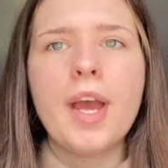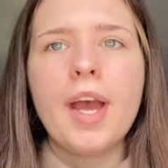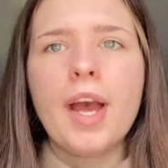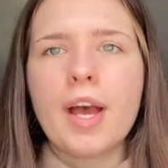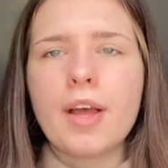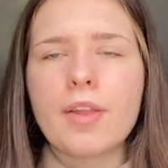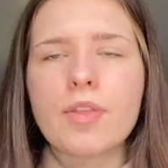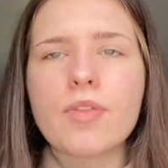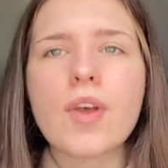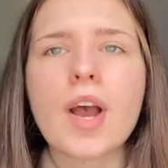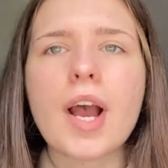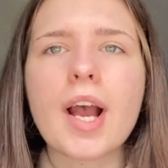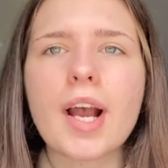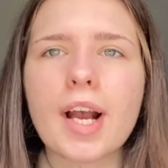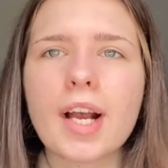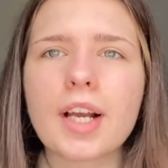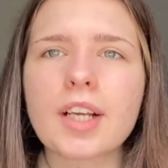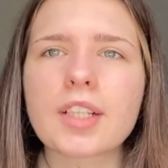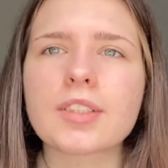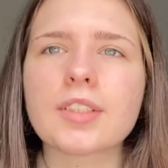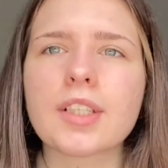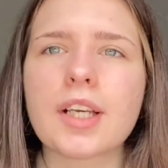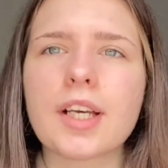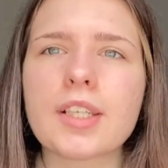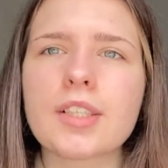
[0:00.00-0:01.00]
and that
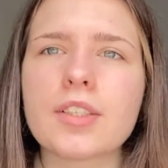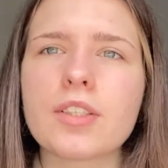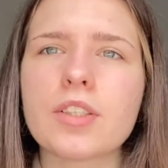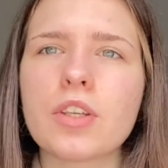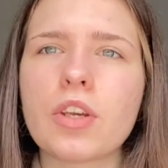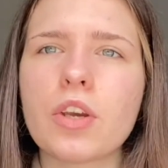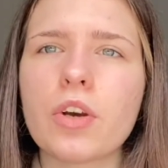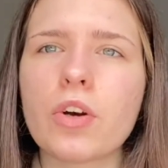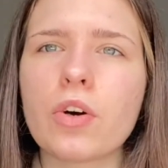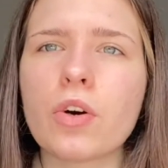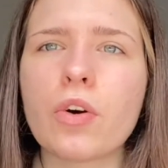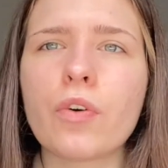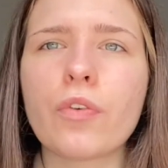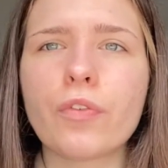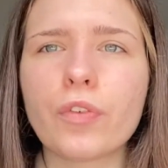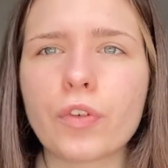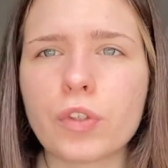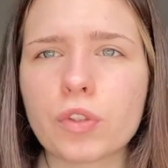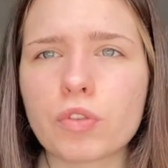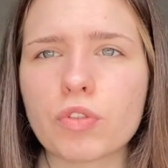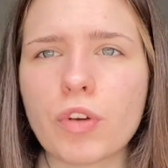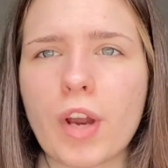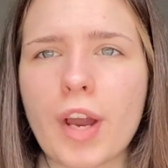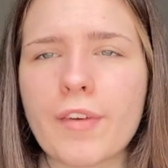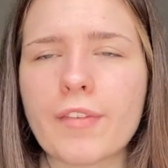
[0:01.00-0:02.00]
acts as your full
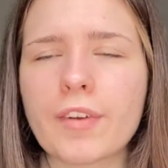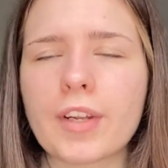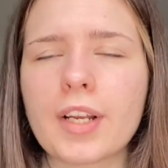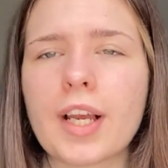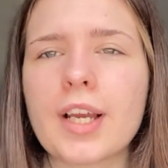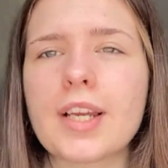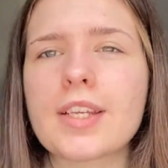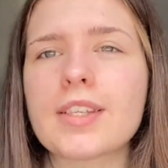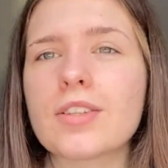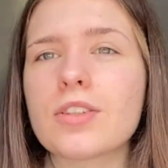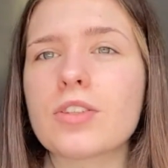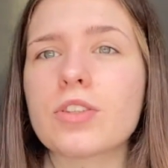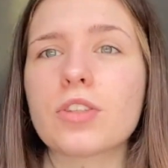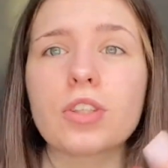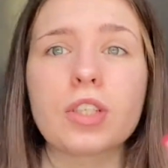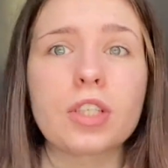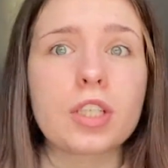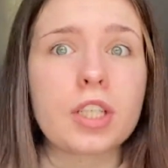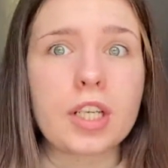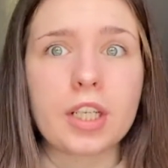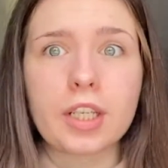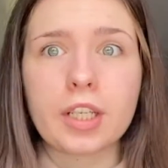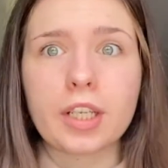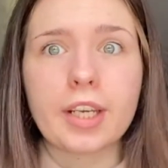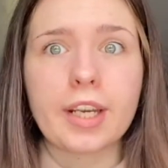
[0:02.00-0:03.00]
driving license
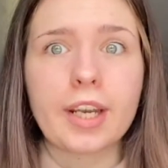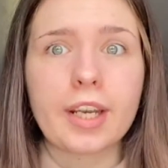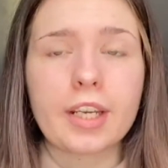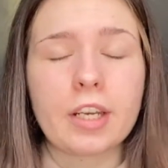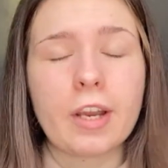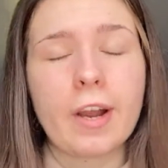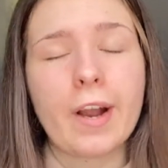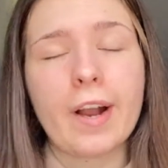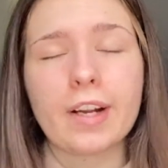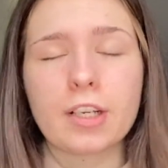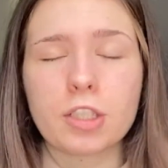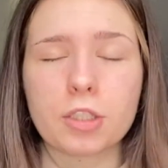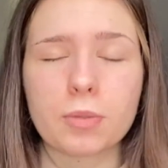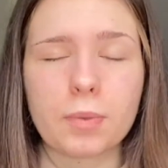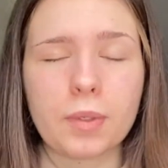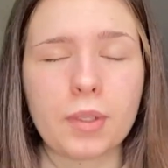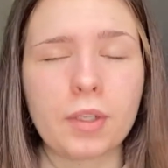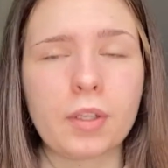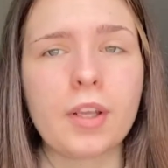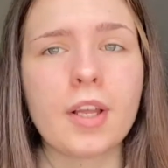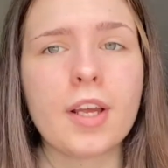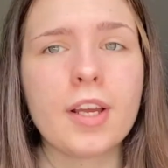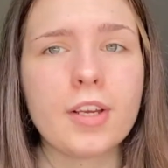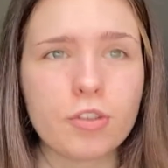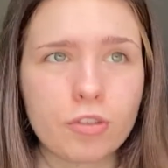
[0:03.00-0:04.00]
until you get your
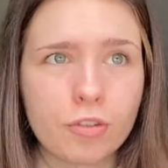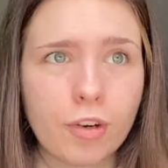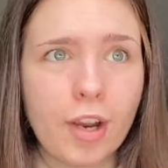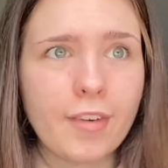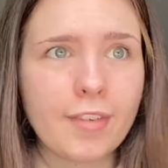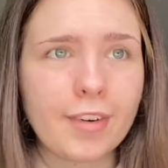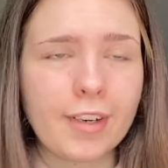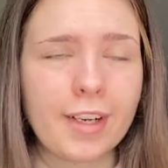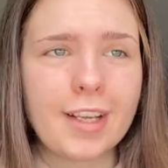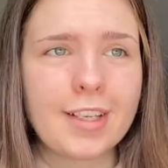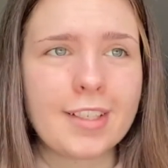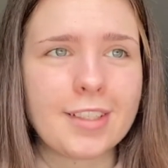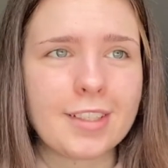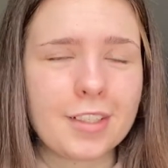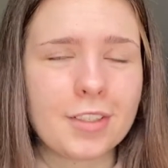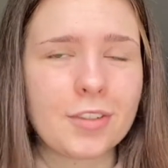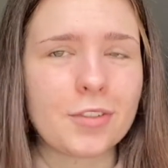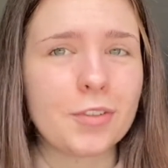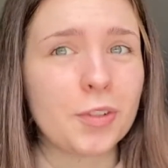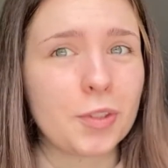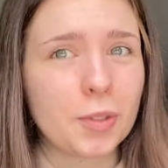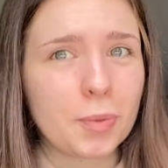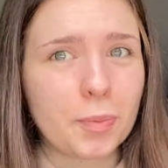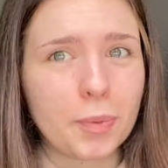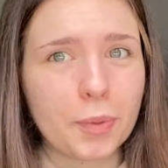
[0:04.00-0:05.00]
actual driving license
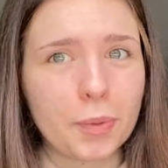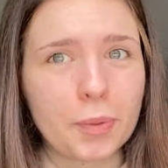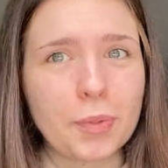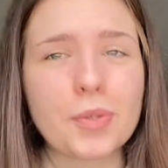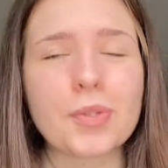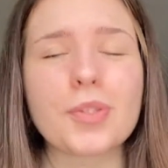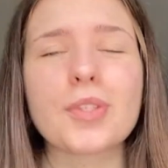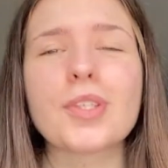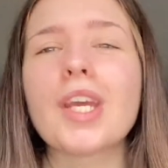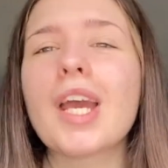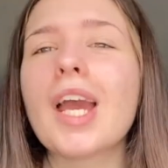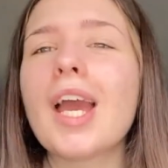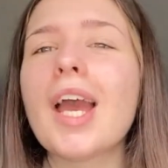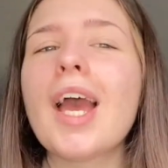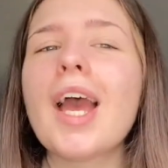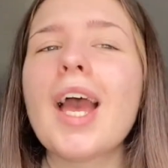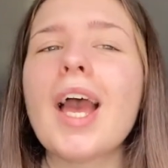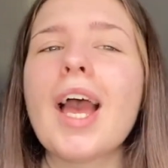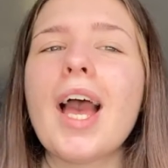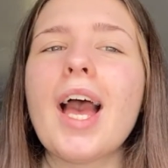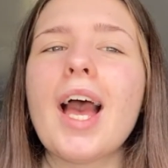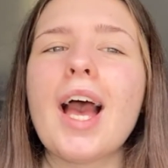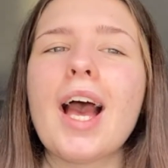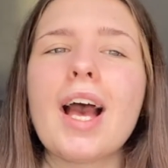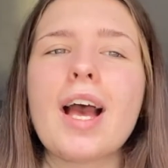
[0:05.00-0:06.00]
through the post.
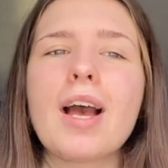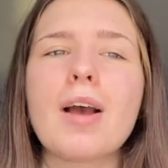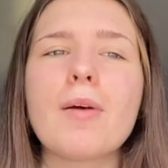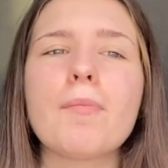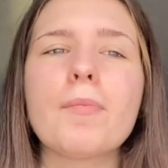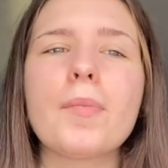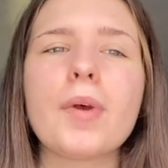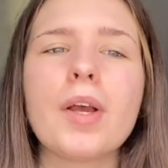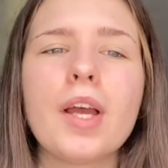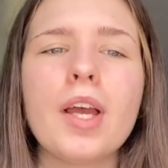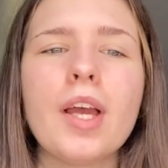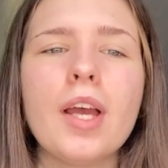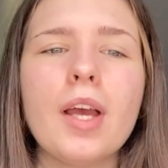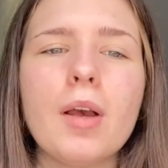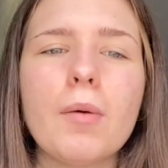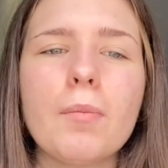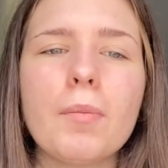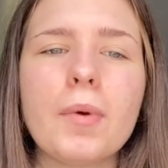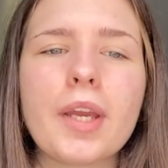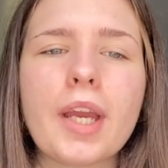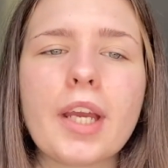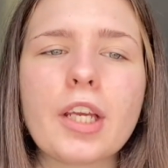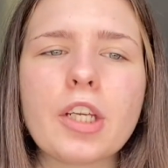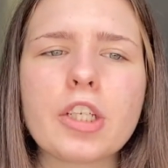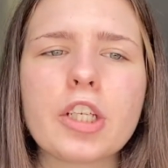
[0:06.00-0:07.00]

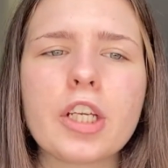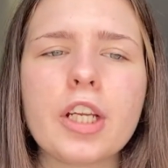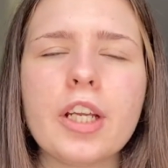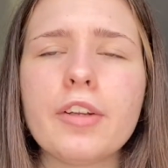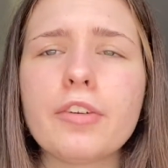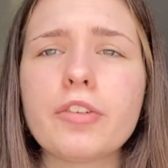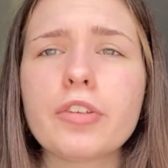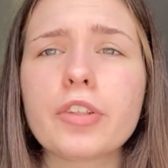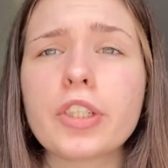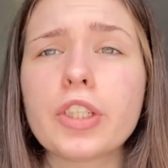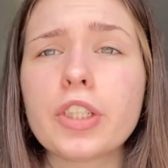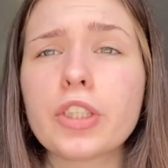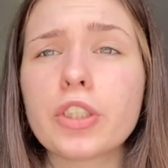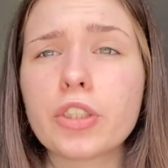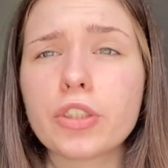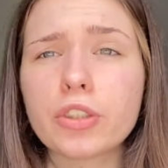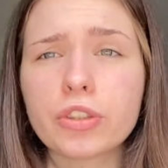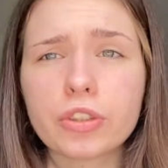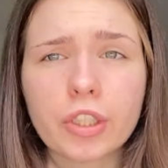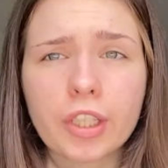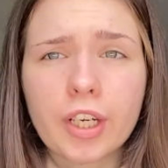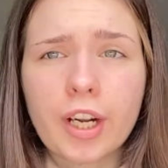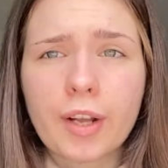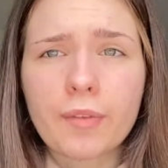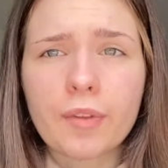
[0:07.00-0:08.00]
But yeah, she literally just
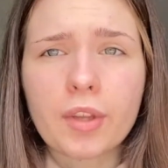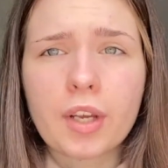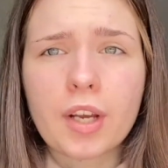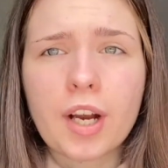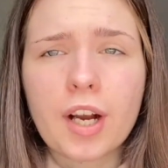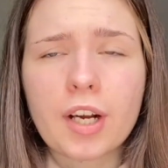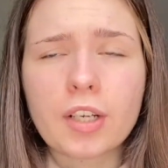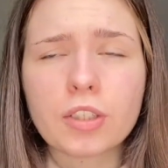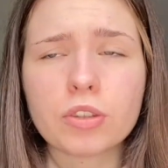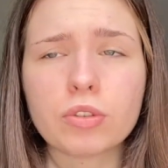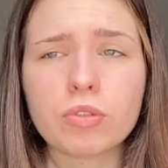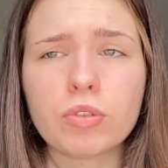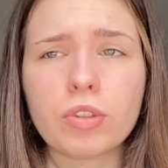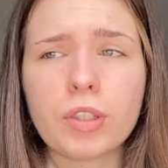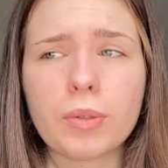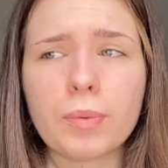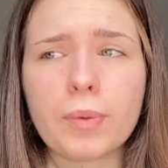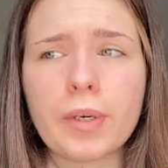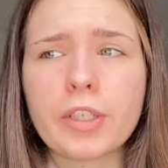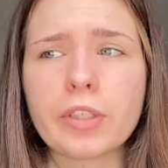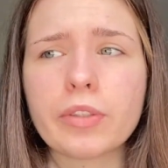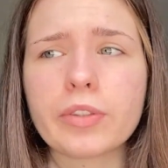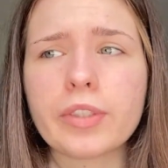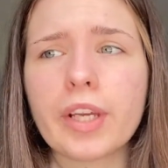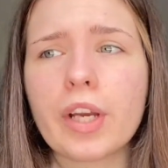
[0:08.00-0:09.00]
got out the car straight
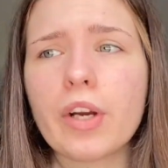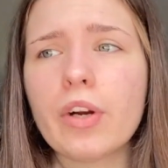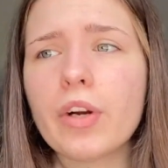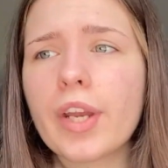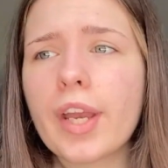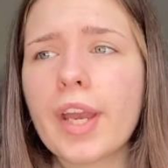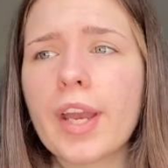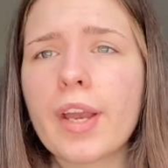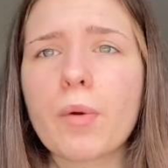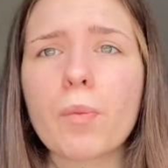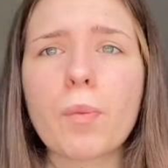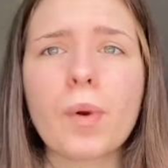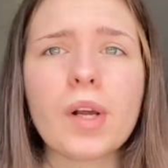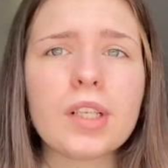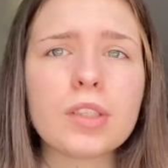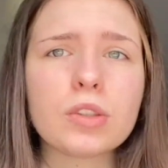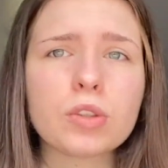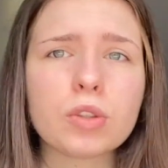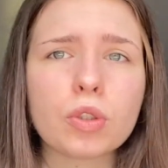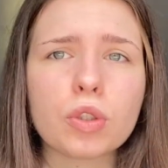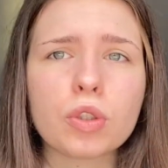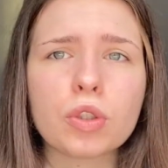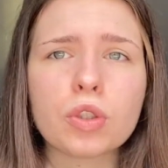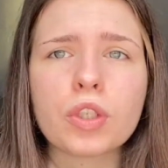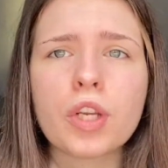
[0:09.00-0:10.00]
away. She was like, okay, well
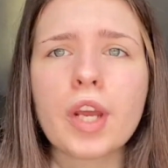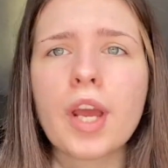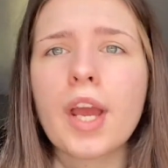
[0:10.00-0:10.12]
done.